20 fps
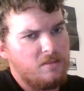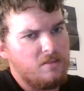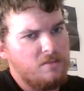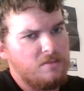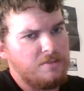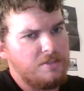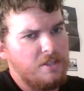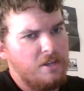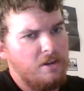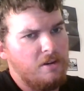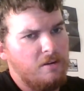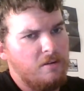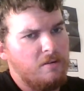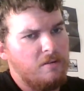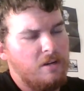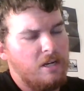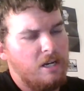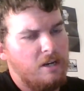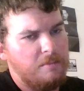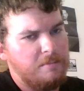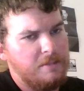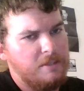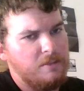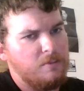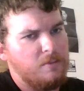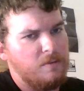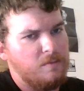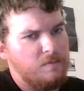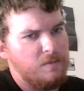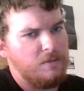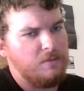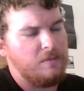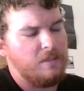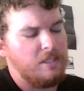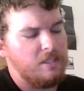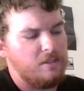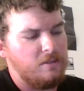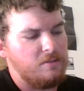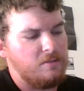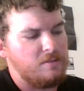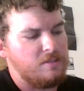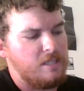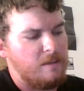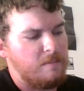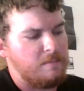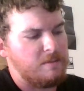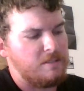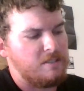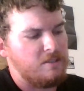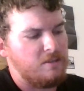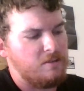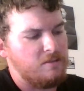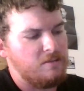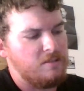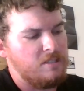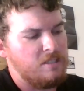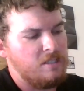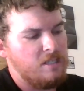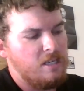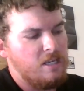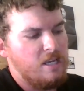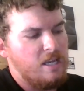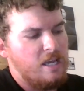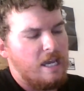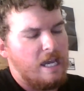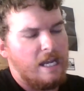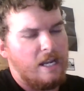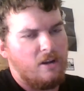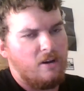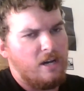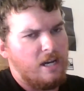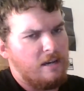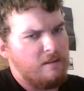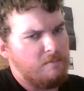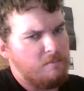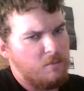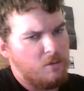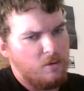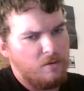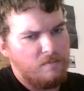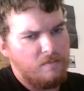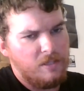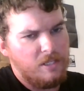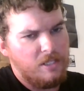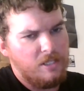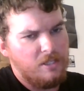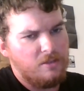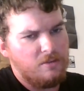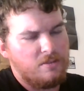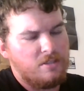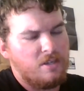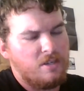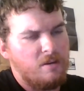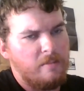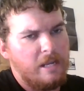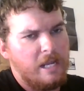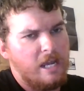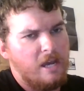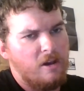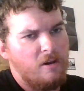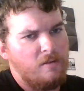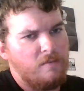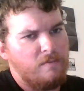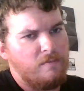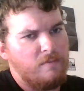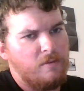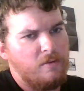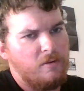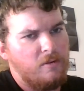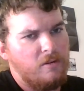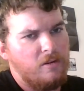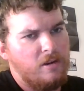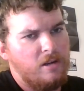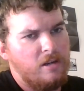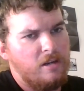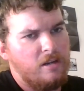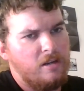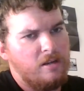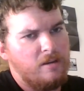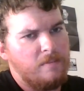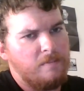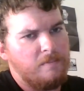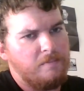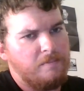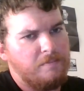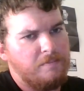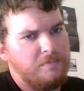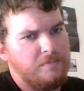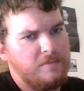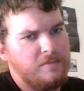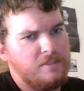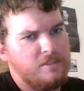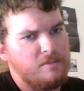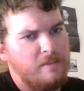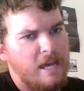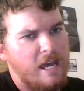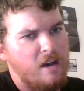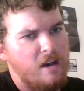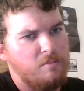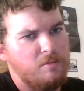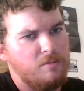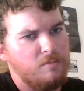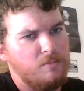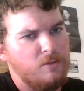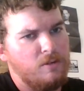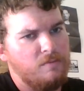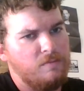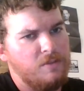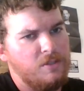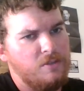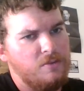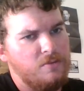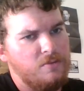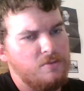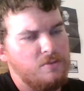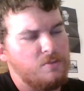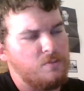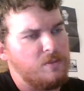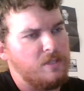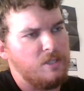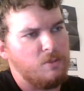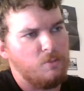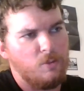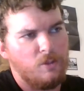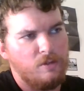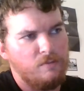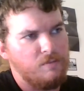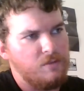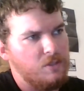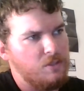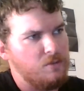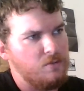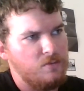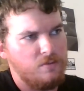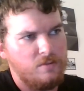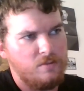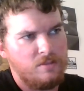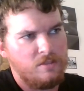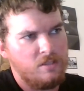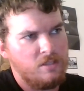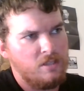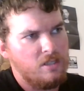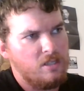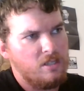So, I'll be reviewing those episodes, and I'll have more videos coming out for some album reviews, re-reviews,